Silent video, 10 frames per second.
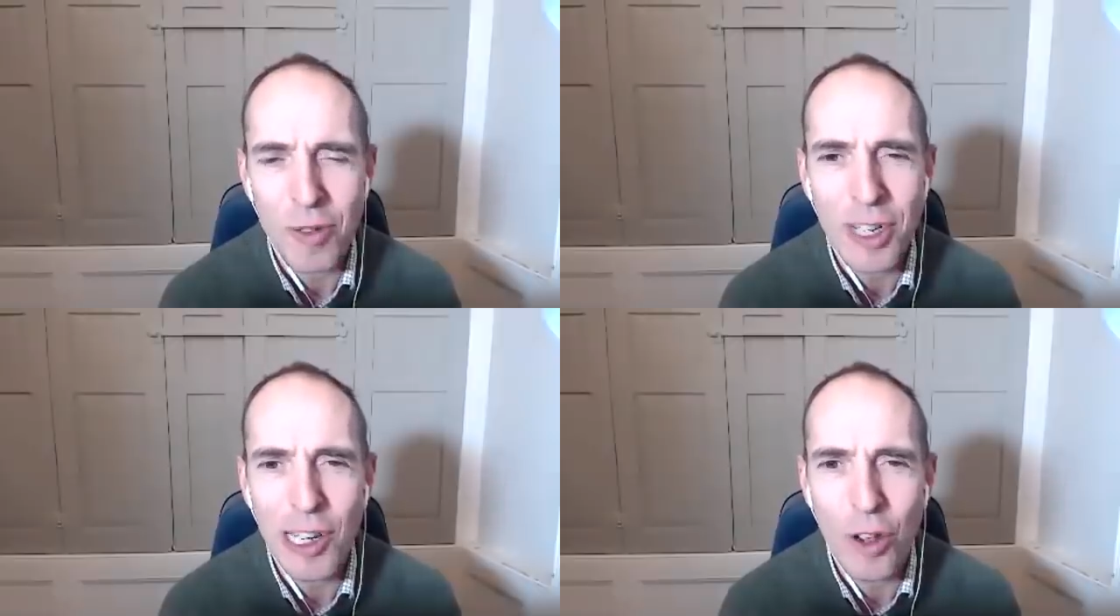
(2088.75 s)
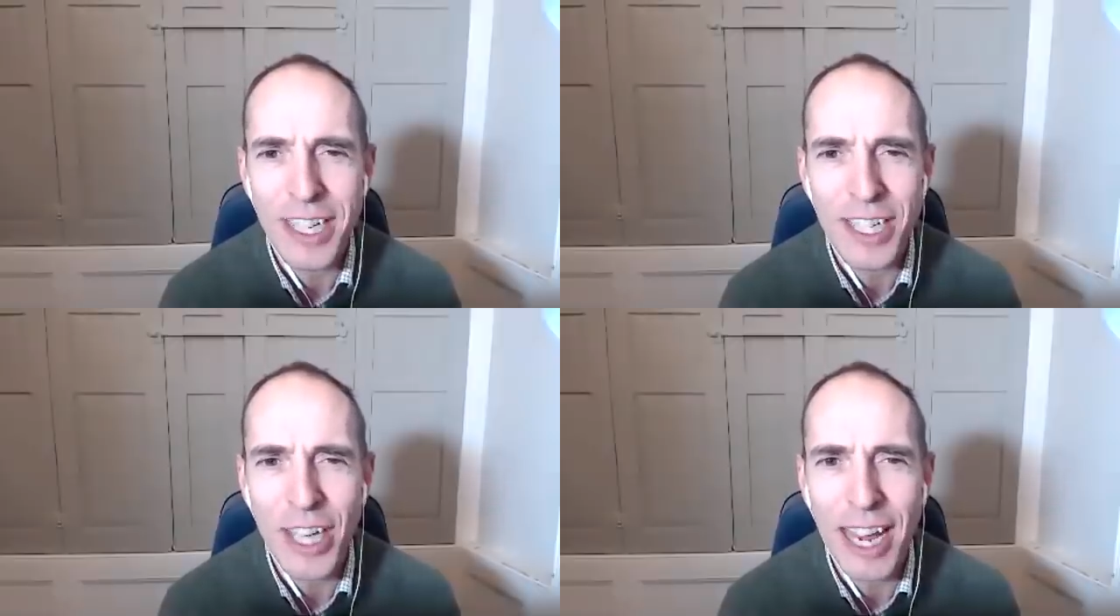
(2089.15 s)

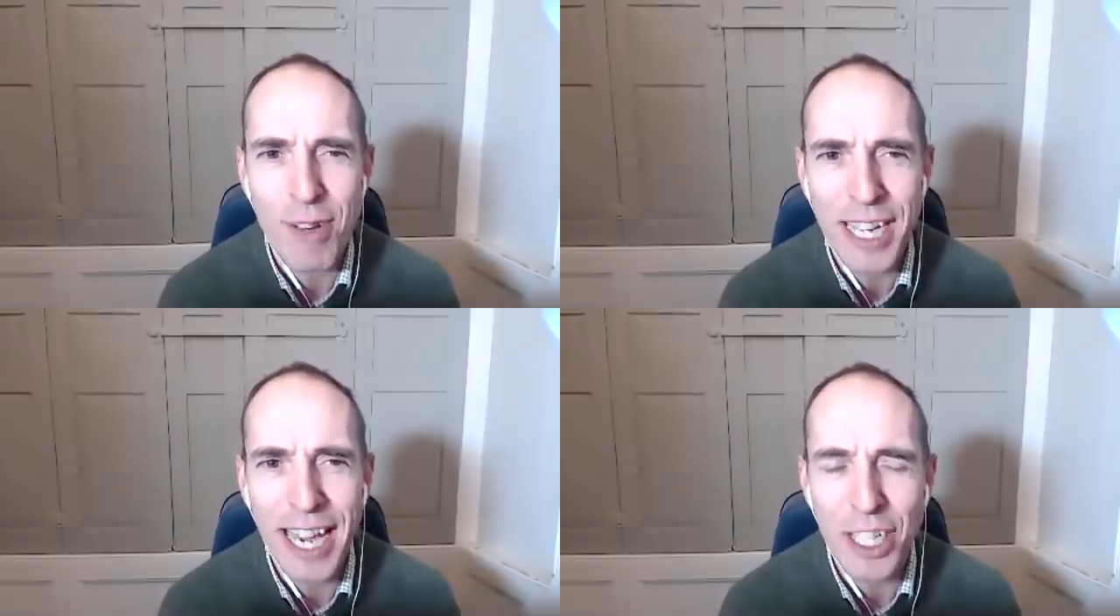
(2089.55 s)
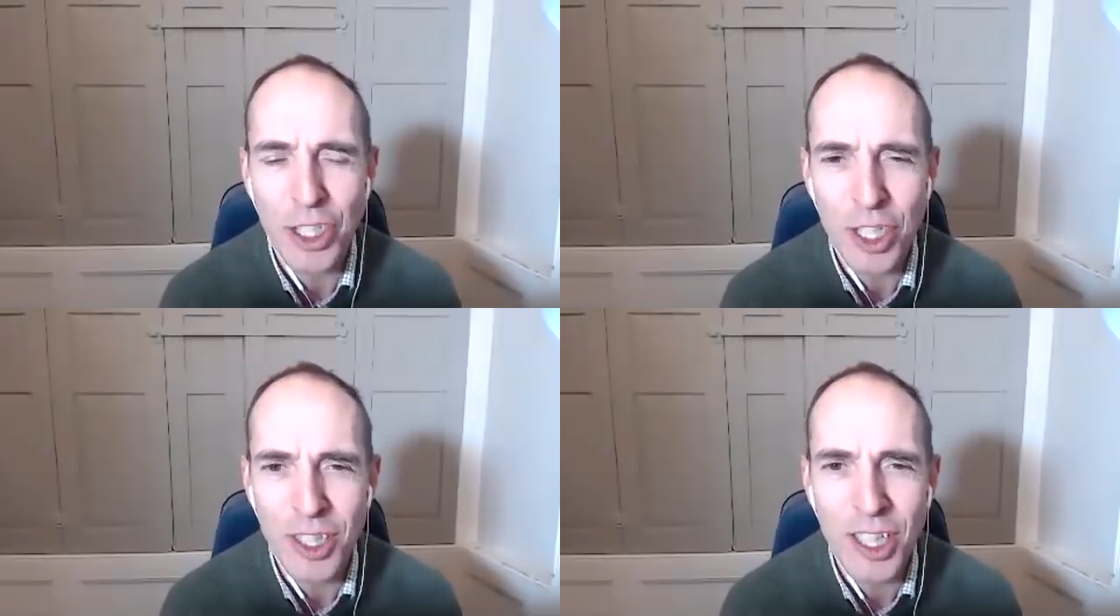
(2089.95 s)
colonic irrigation
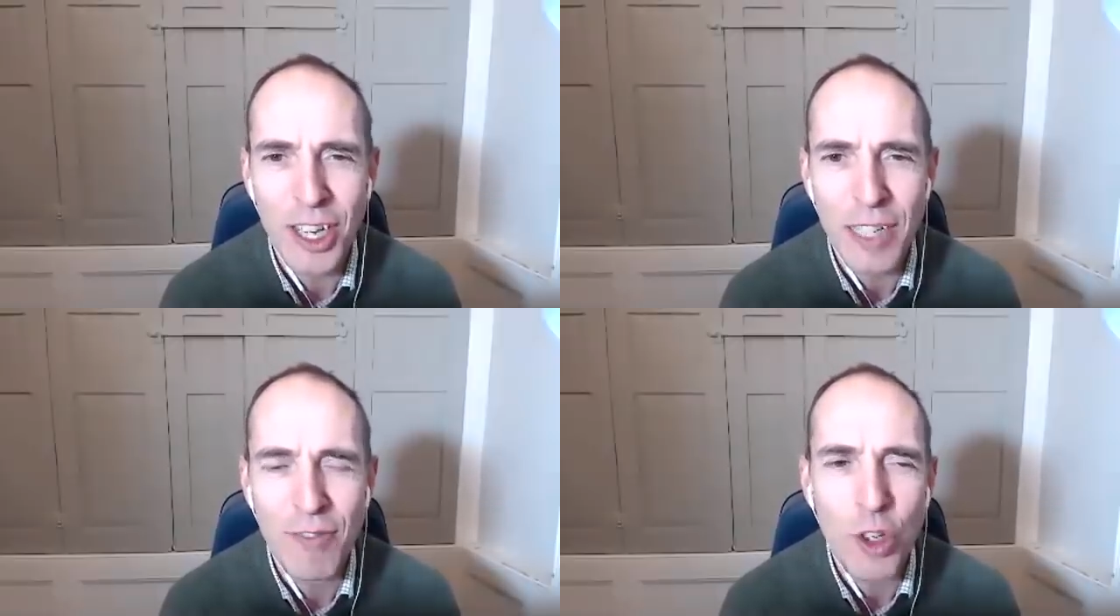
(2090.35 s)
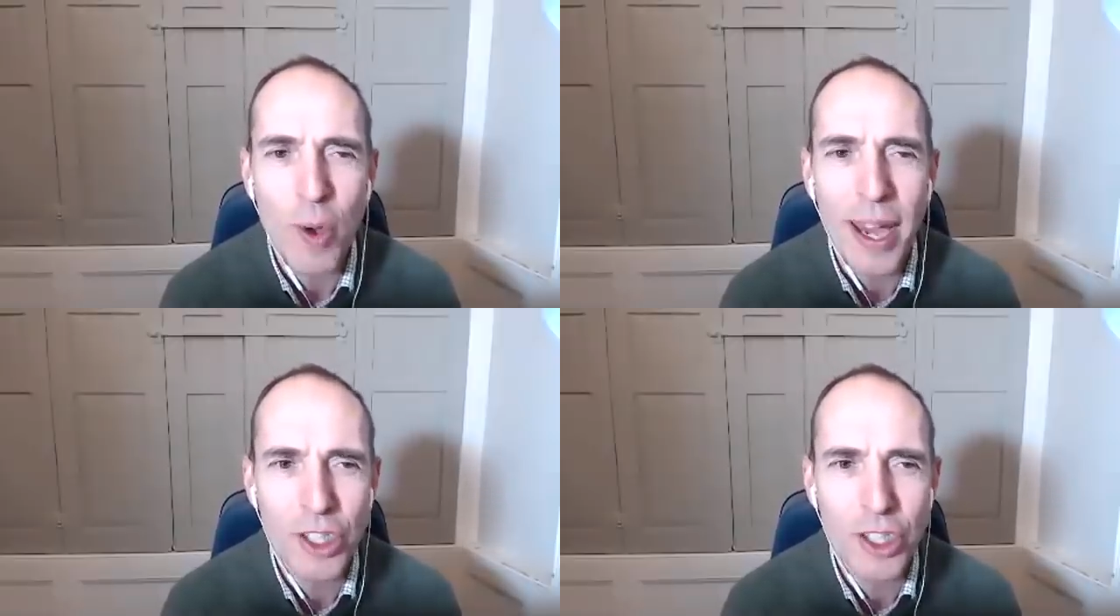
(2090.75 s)
and the kind of new
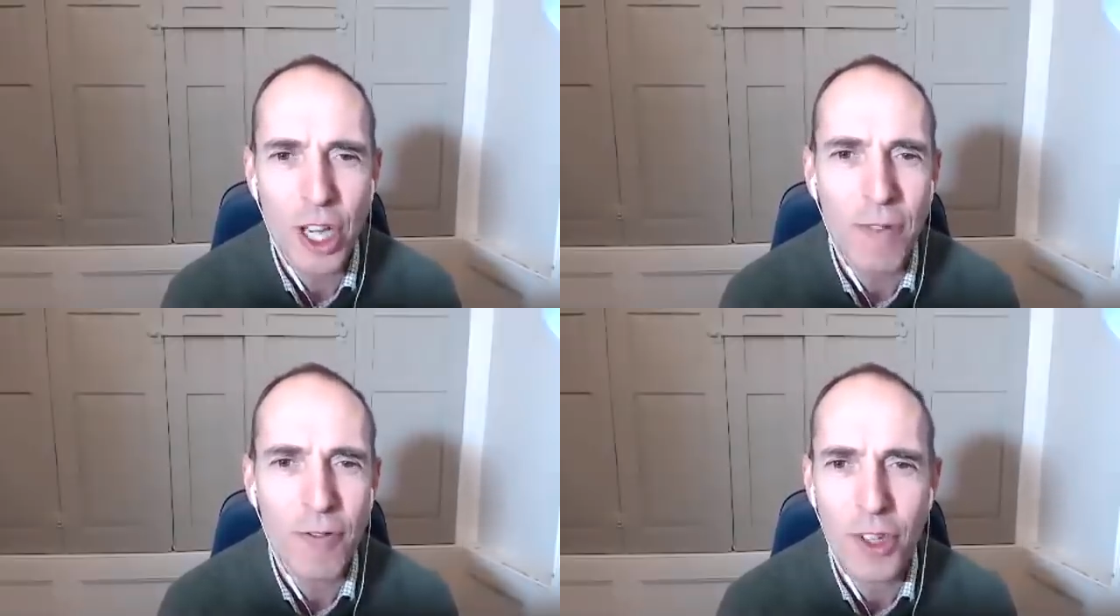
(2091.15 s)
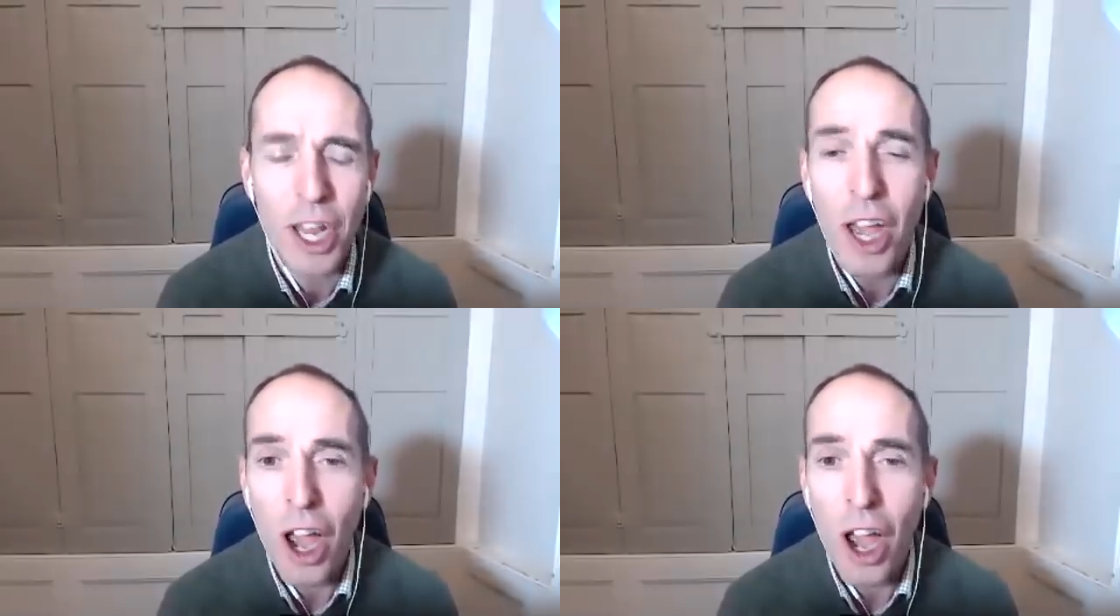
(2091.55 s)
age stuff that